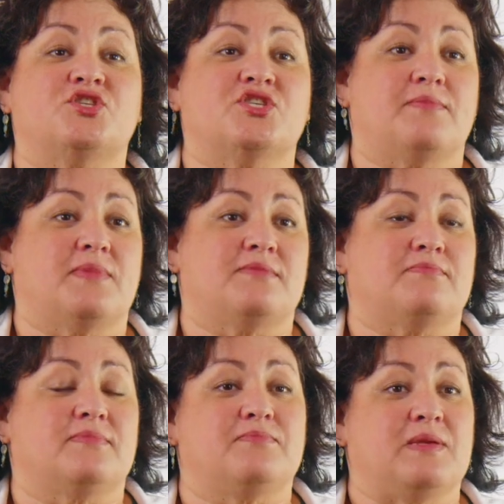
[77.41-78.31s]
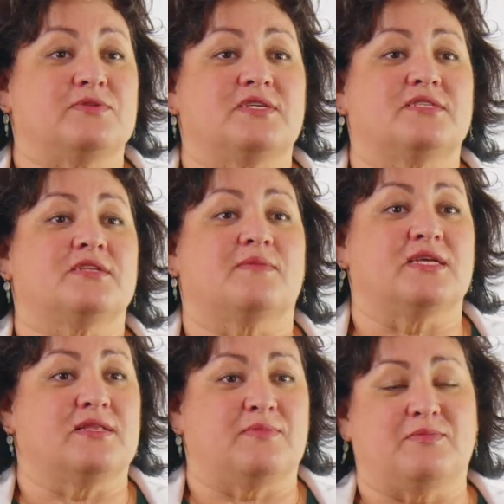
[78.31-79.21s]
It's a gem and people need to
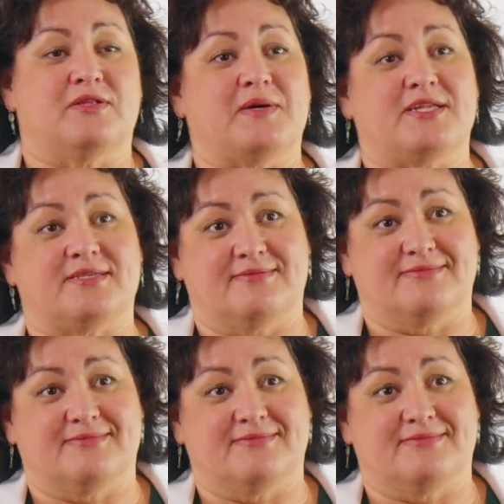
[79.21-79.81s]
stop telling people about